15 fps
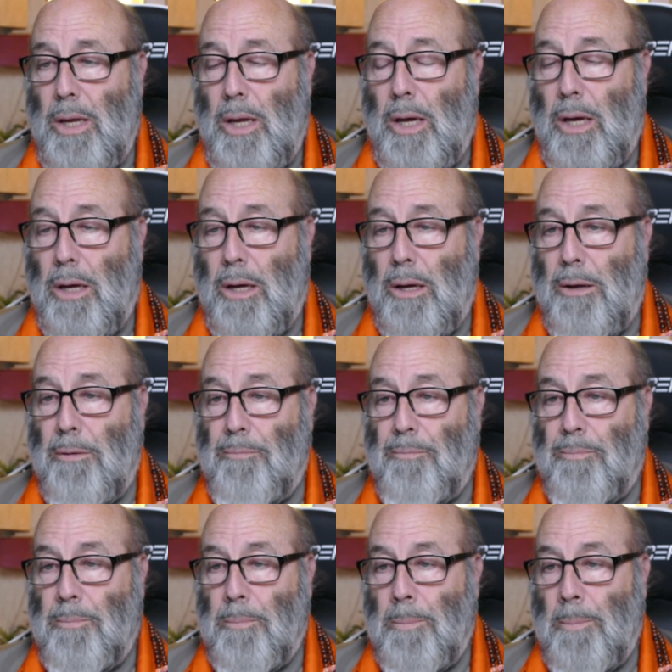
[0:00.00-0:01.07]
Um,
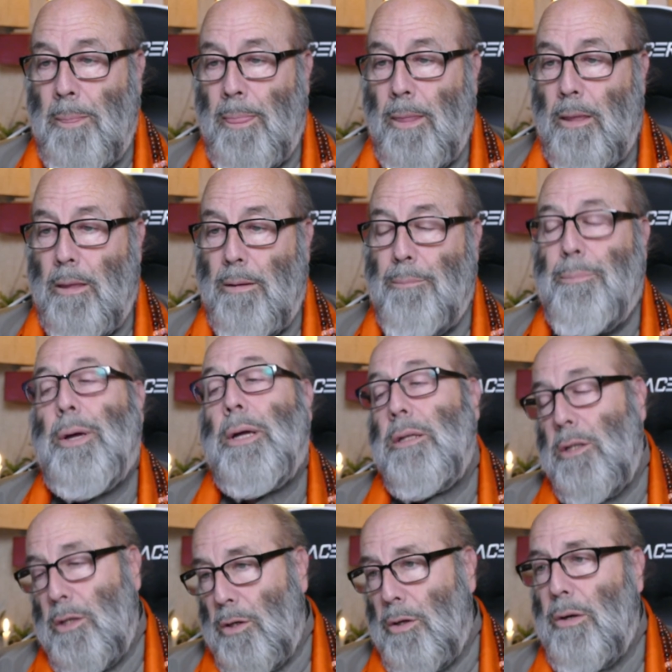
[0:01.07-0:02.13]
but
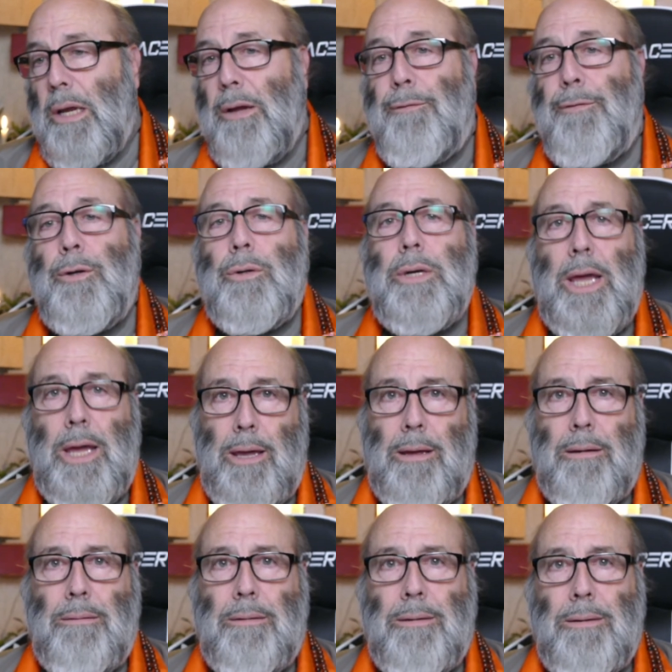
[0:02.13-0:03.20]
you know, if you
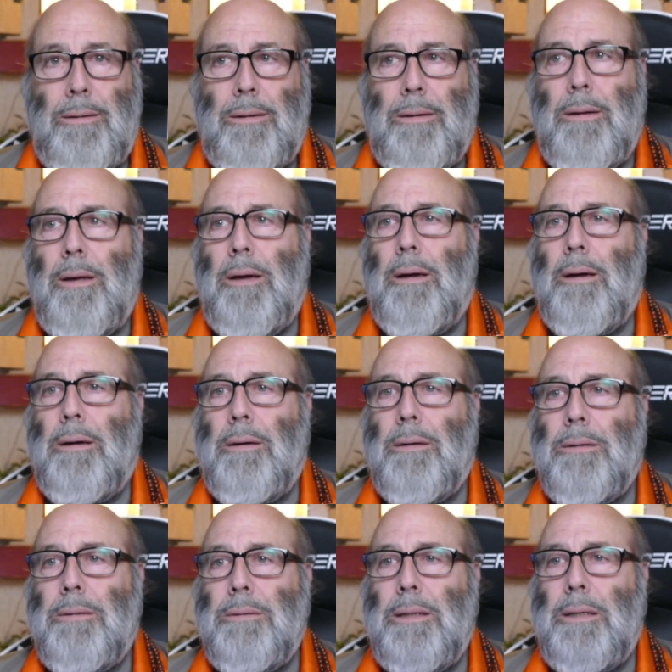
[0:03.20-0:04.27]
can,
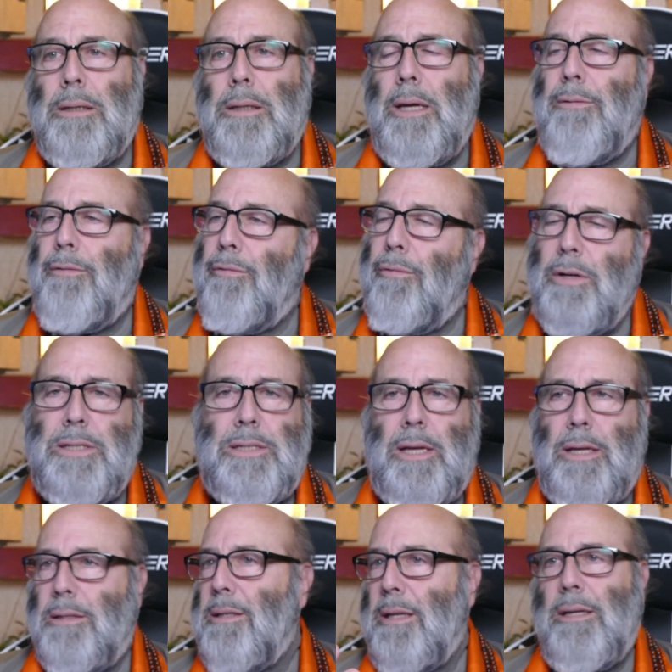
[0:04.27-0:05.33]
uh, every
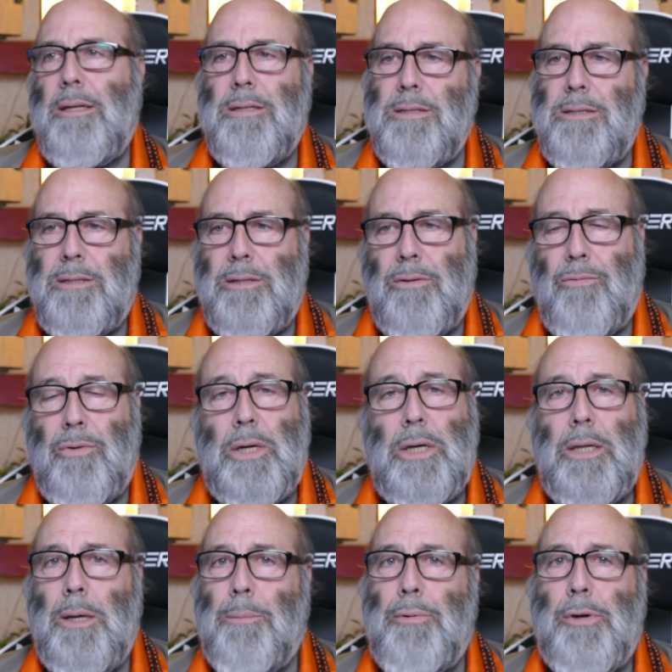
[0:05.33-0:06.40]
cent is
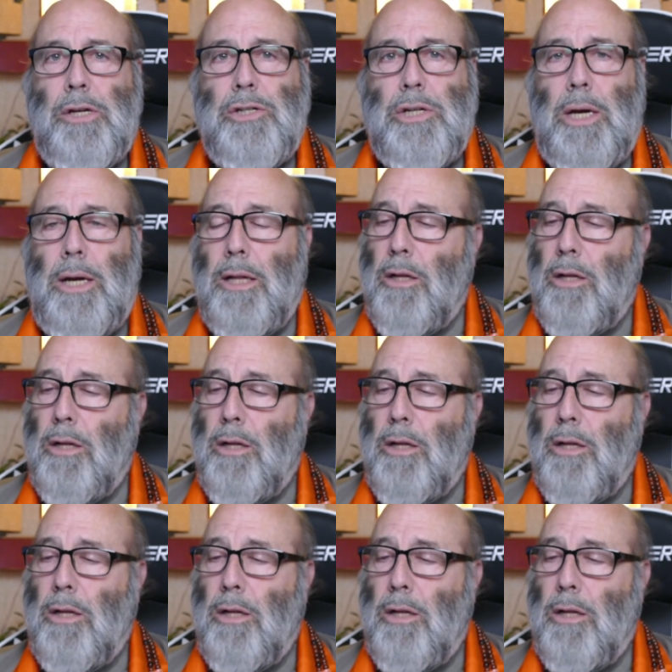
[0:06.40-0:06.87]
really appreciated.